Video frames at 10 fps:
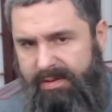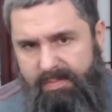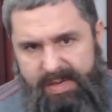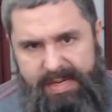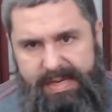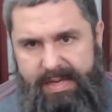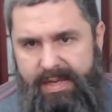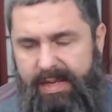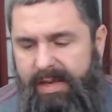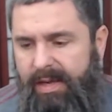be
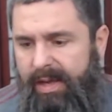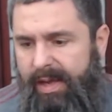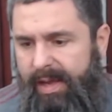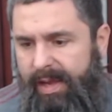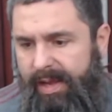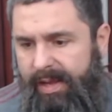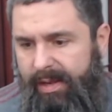a